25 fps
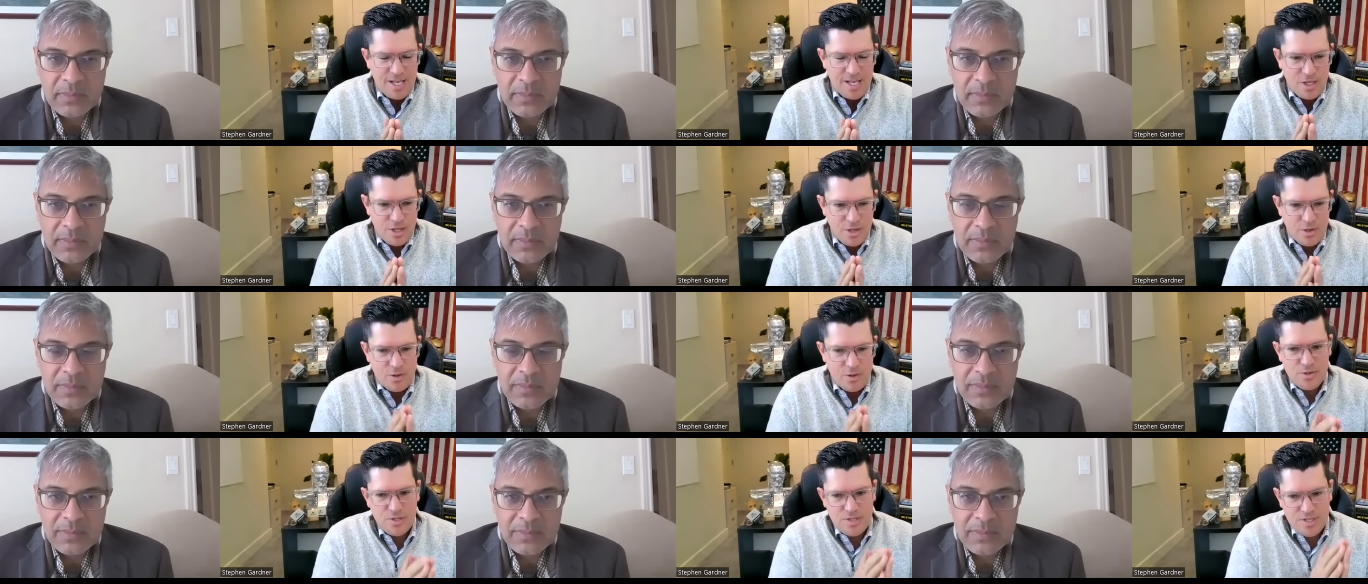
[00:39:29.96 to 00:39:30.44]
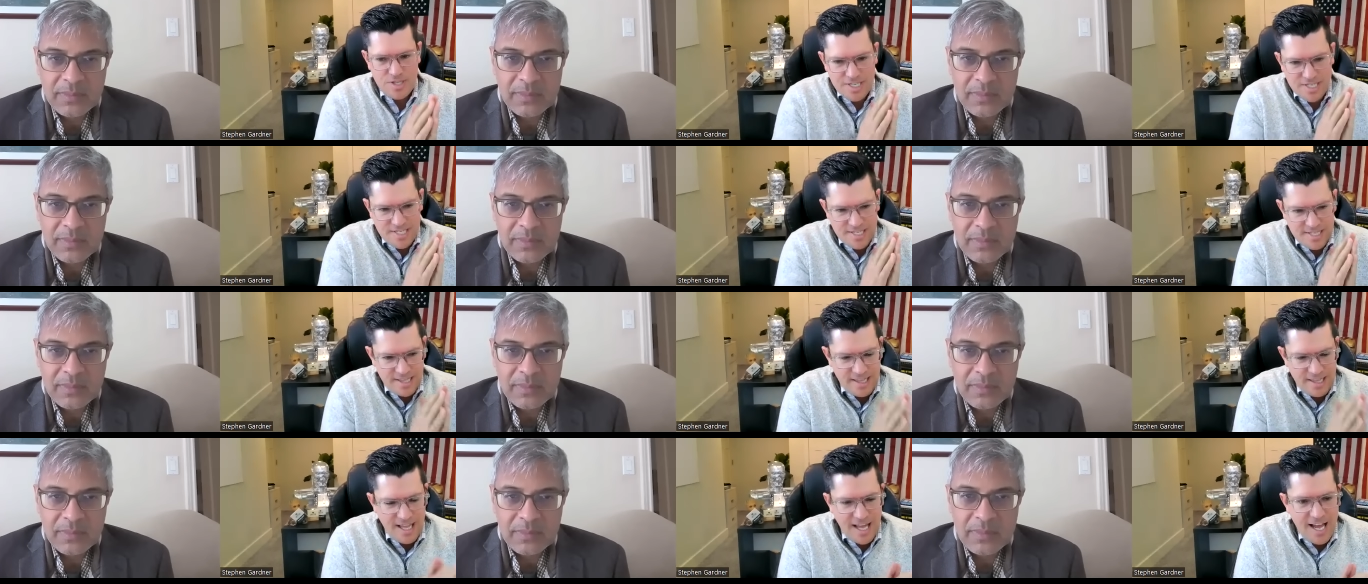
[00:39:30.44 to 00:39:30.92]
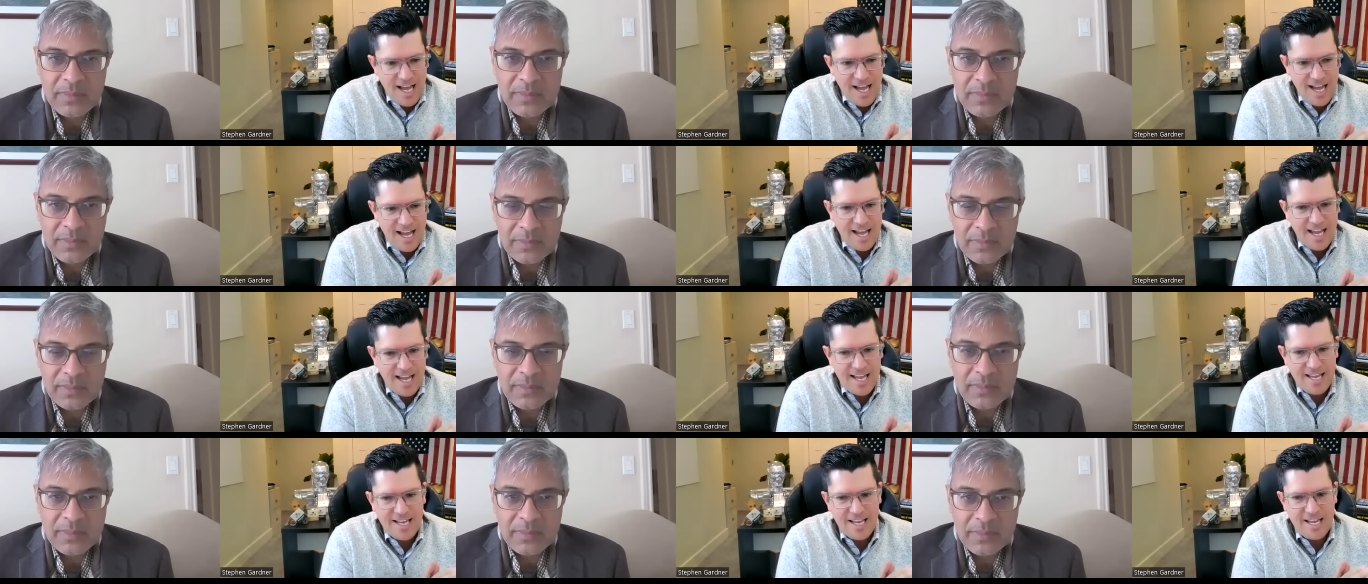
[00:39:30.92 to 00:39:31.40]
Speaker 1: Use this
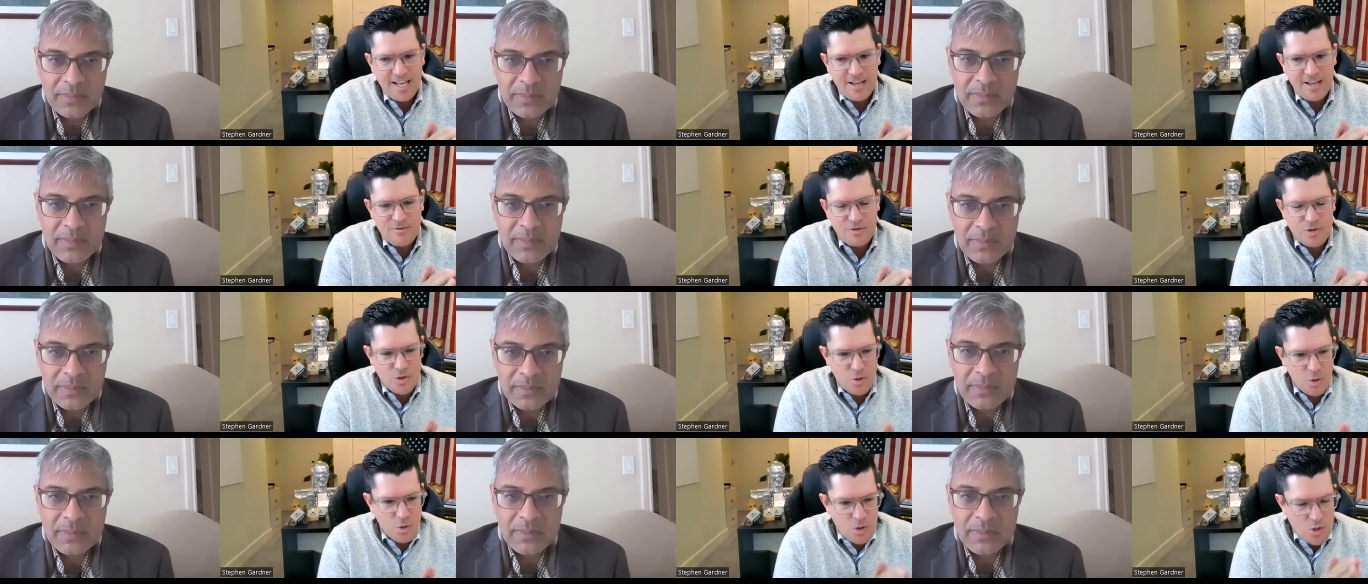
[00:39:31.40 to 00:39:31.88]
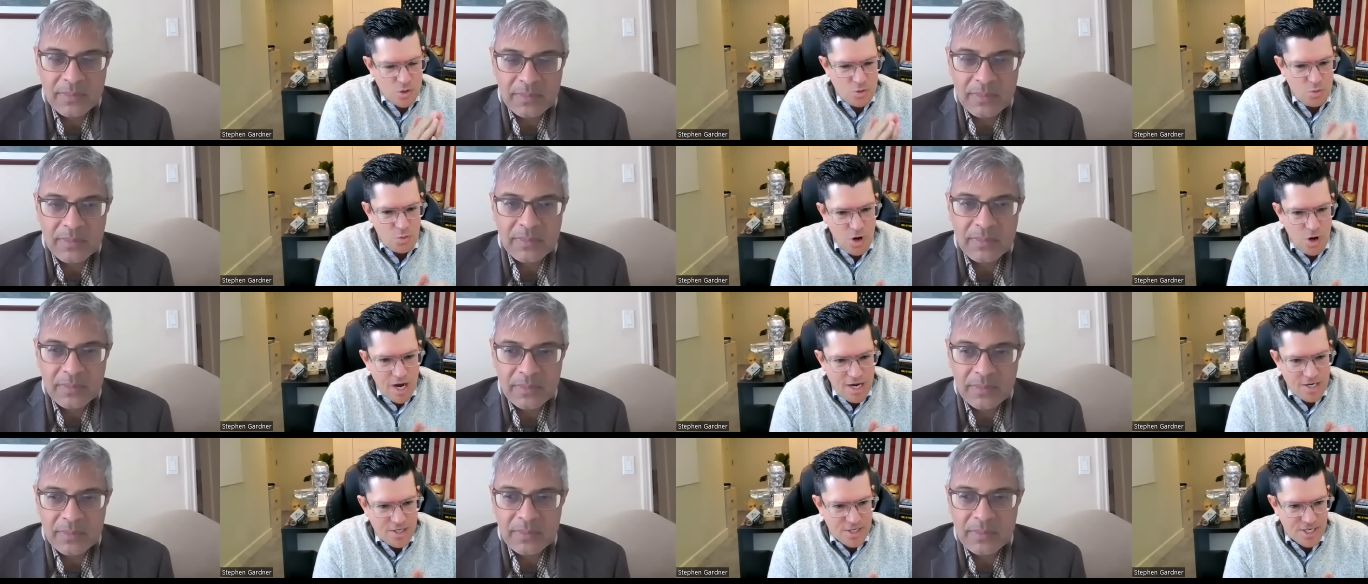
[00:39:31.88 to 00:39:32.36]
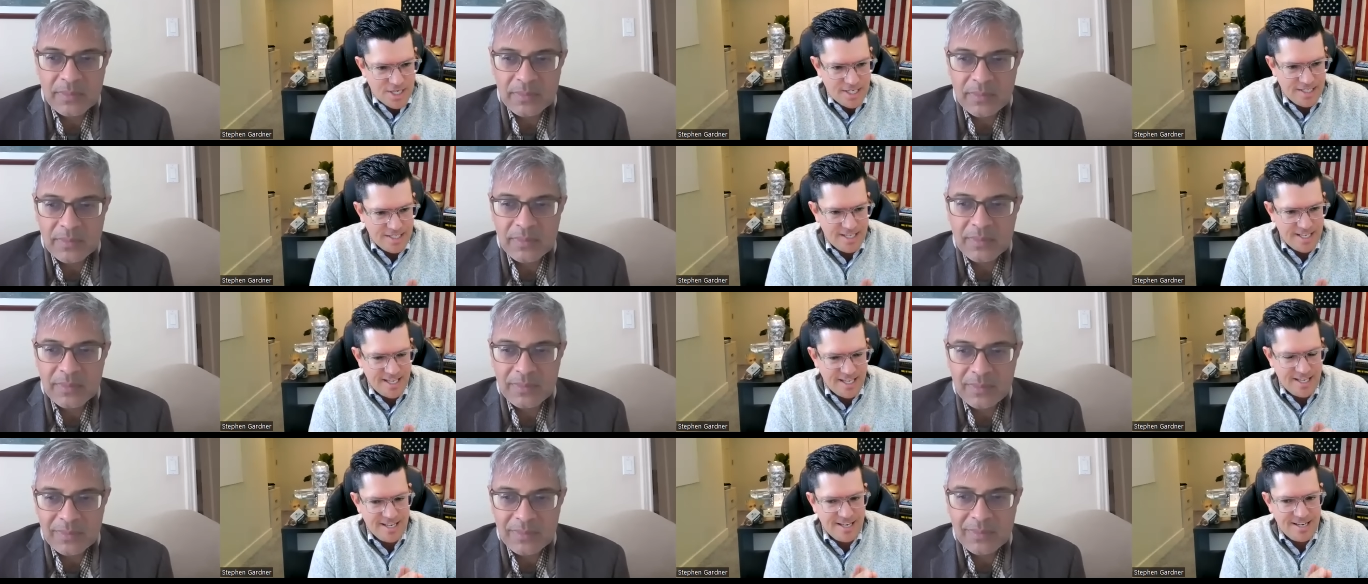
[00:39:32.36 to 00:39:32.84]
lie of George
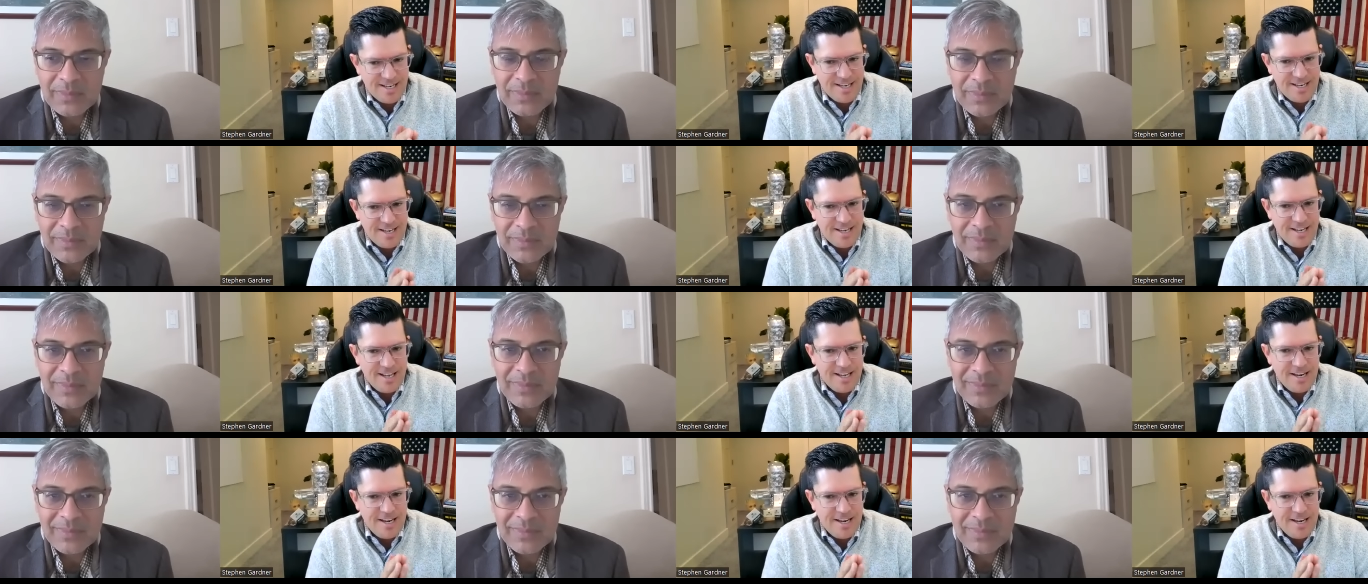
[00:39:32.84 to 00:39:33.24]
Washington